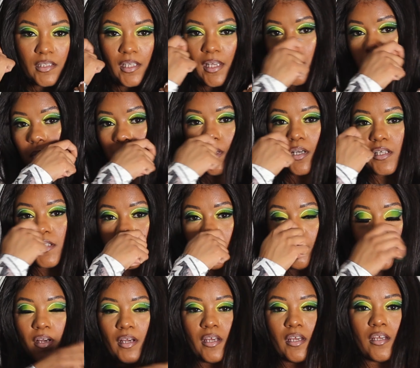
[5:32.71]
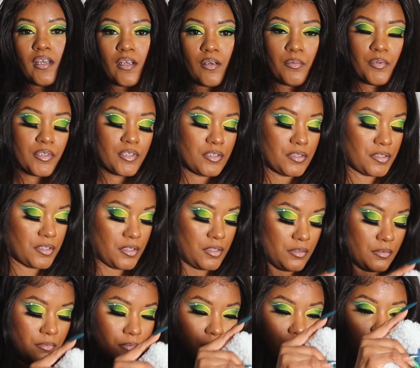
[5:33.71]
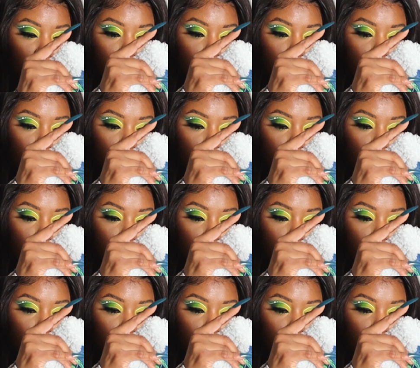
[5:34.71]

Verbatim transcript: like buckle it right here, which is cute.